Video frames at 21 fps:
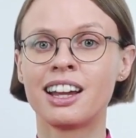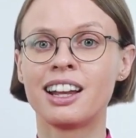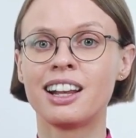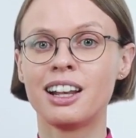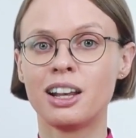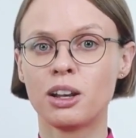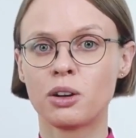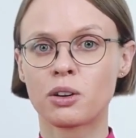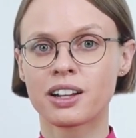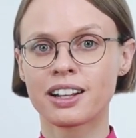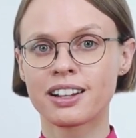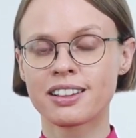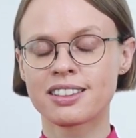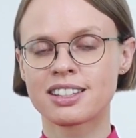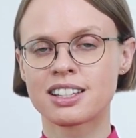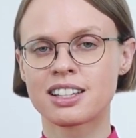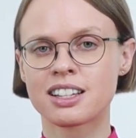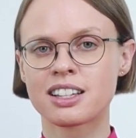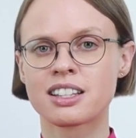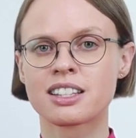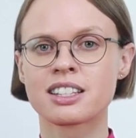Look at
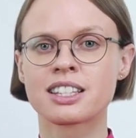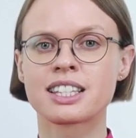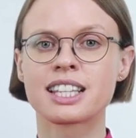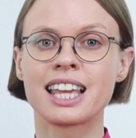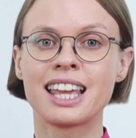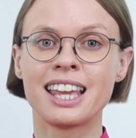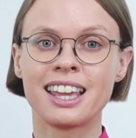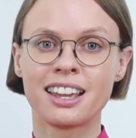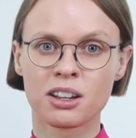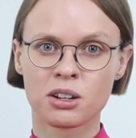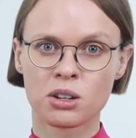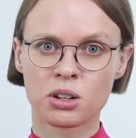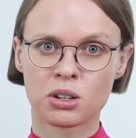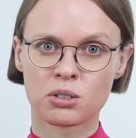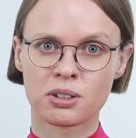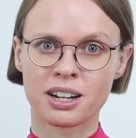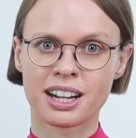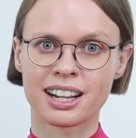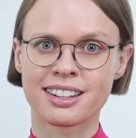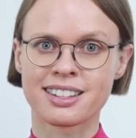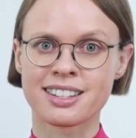this
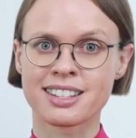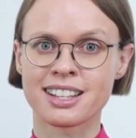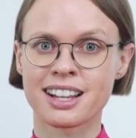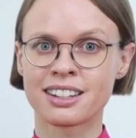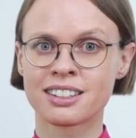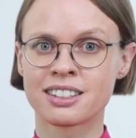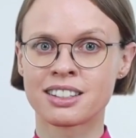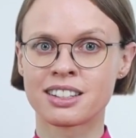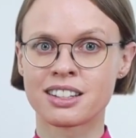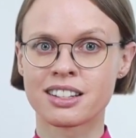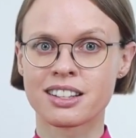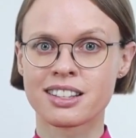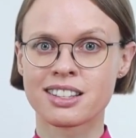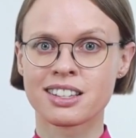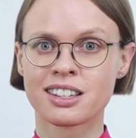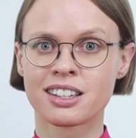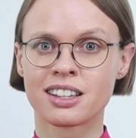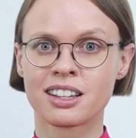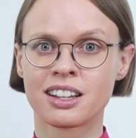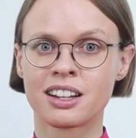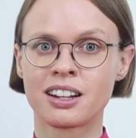incorrect
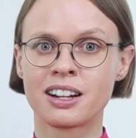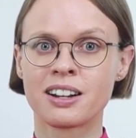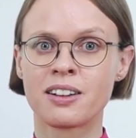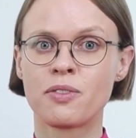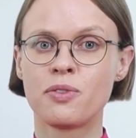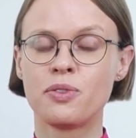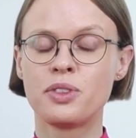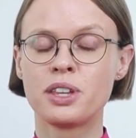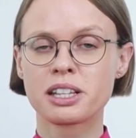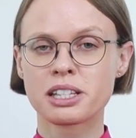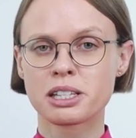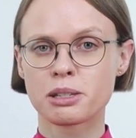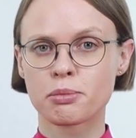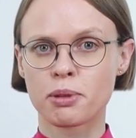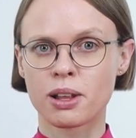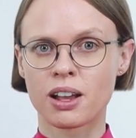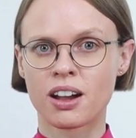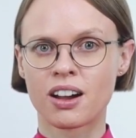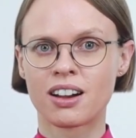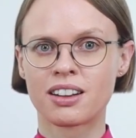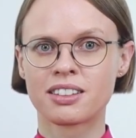sentence. This
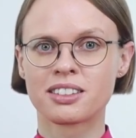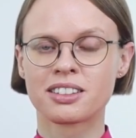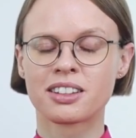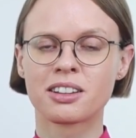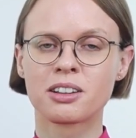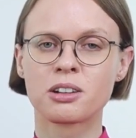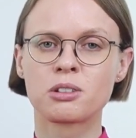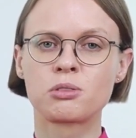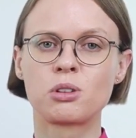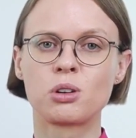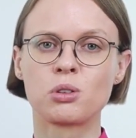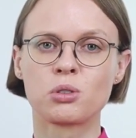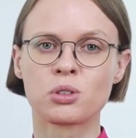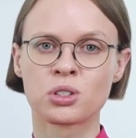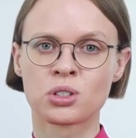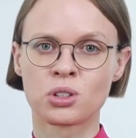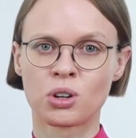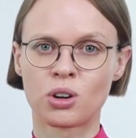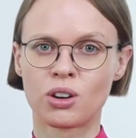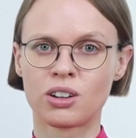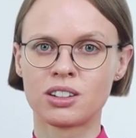plant grows
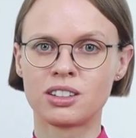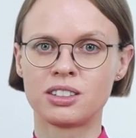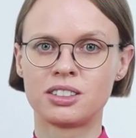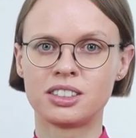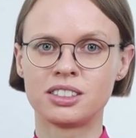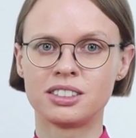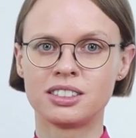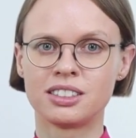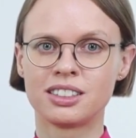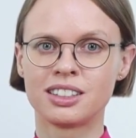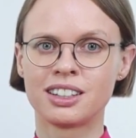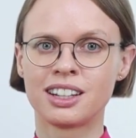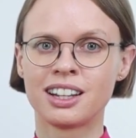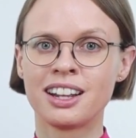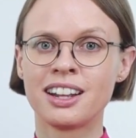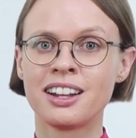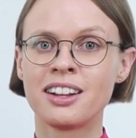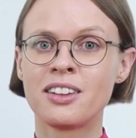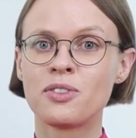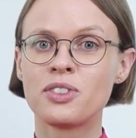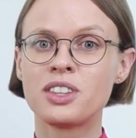taller.
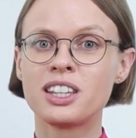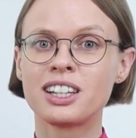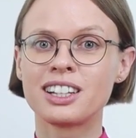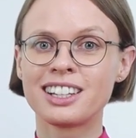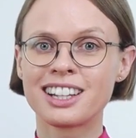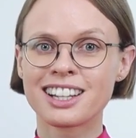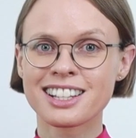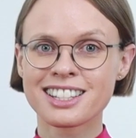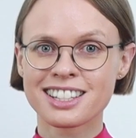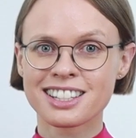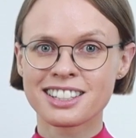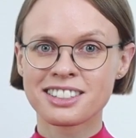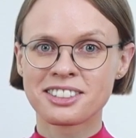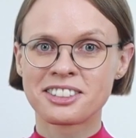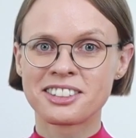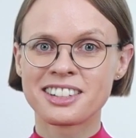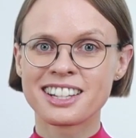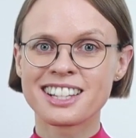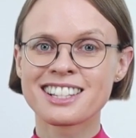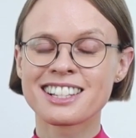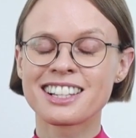The
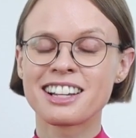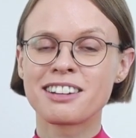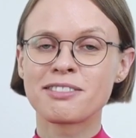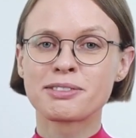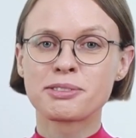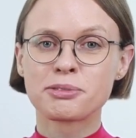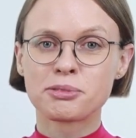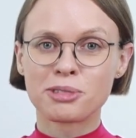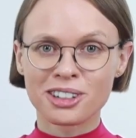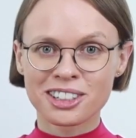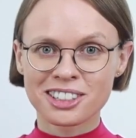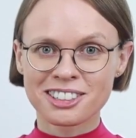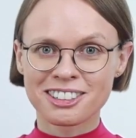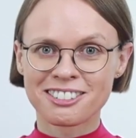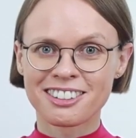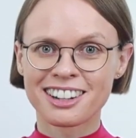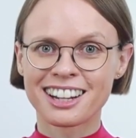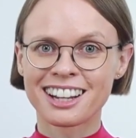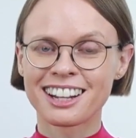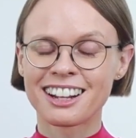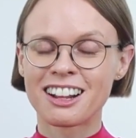listener is left
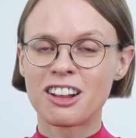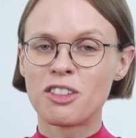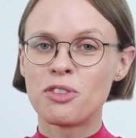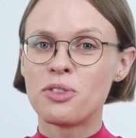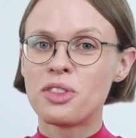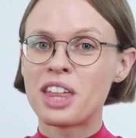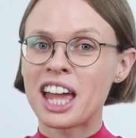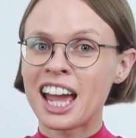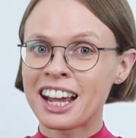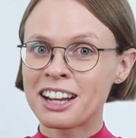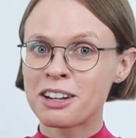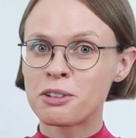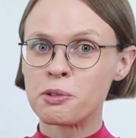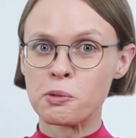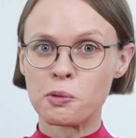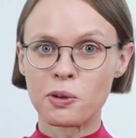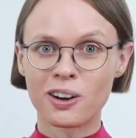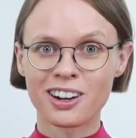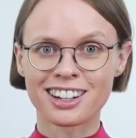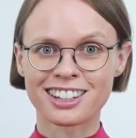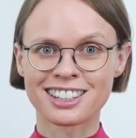wondering, then
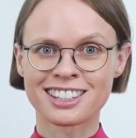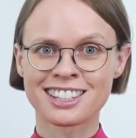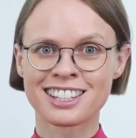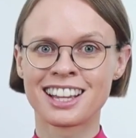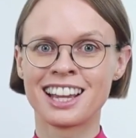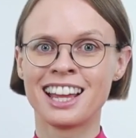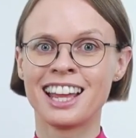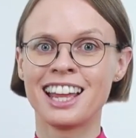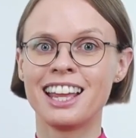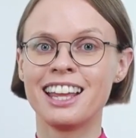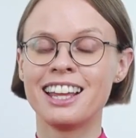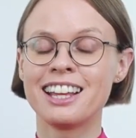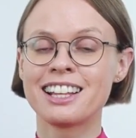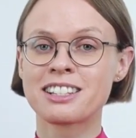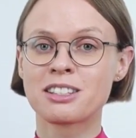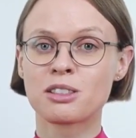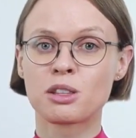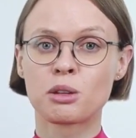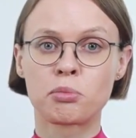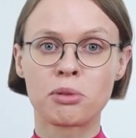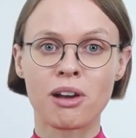what?
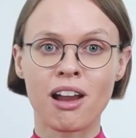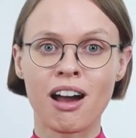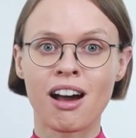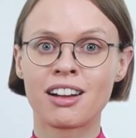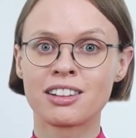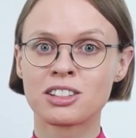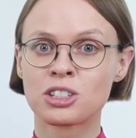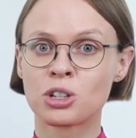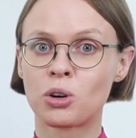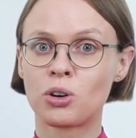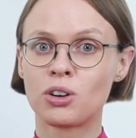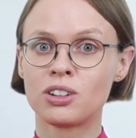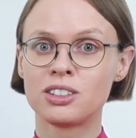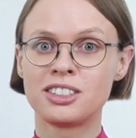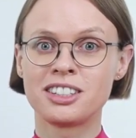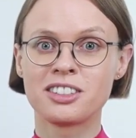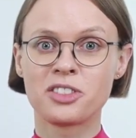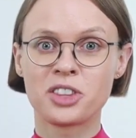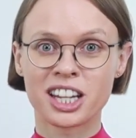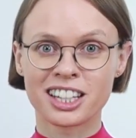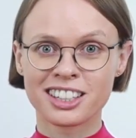Is the plant
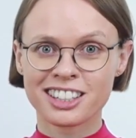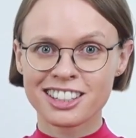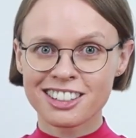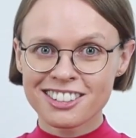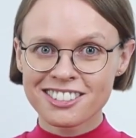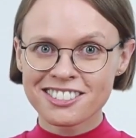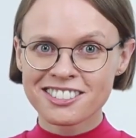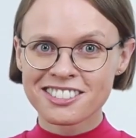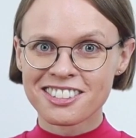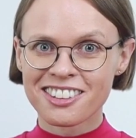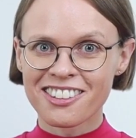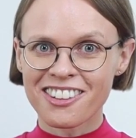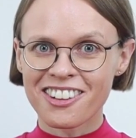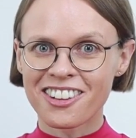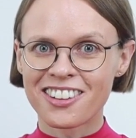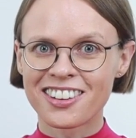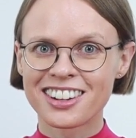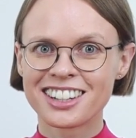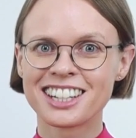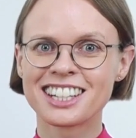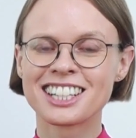taller than you?
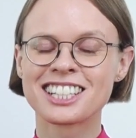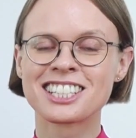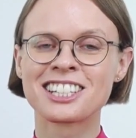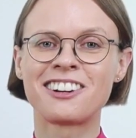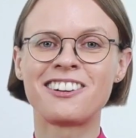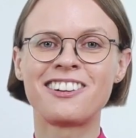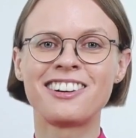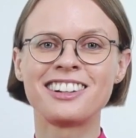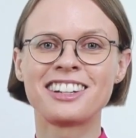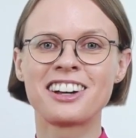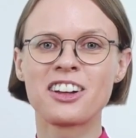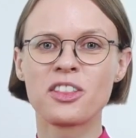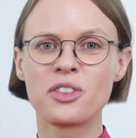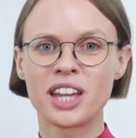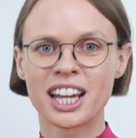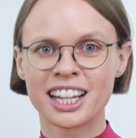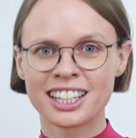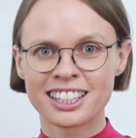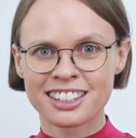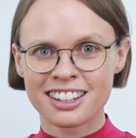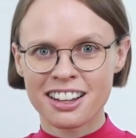Or taller
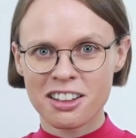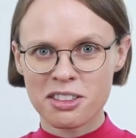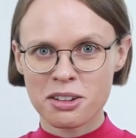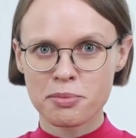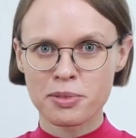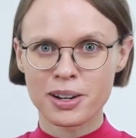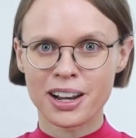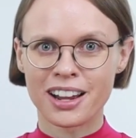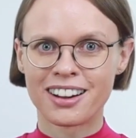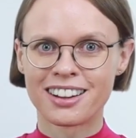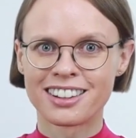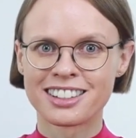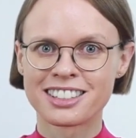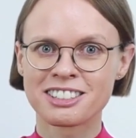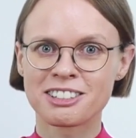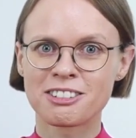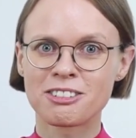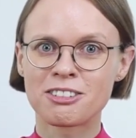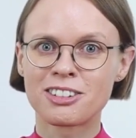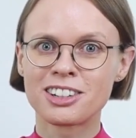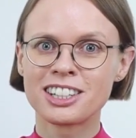than another plant?
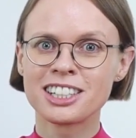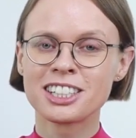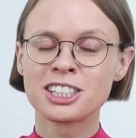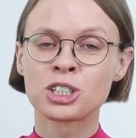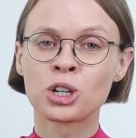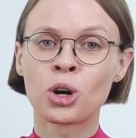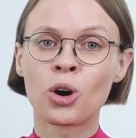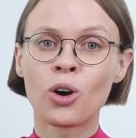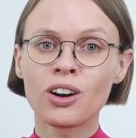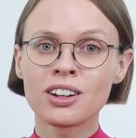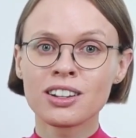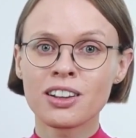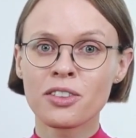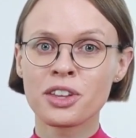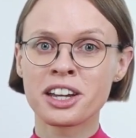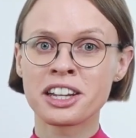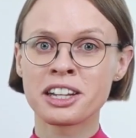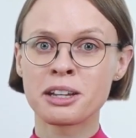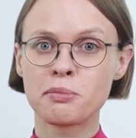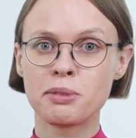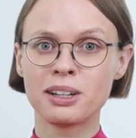Or taller
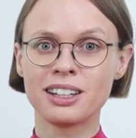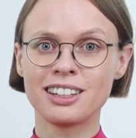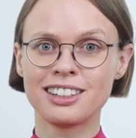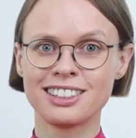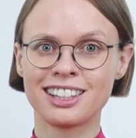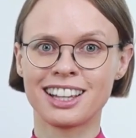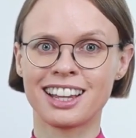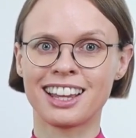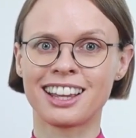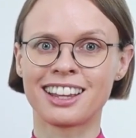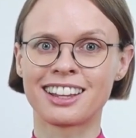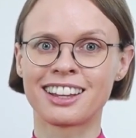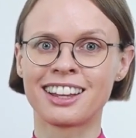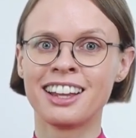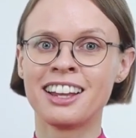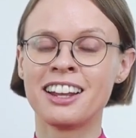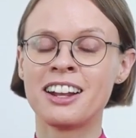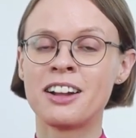than a building?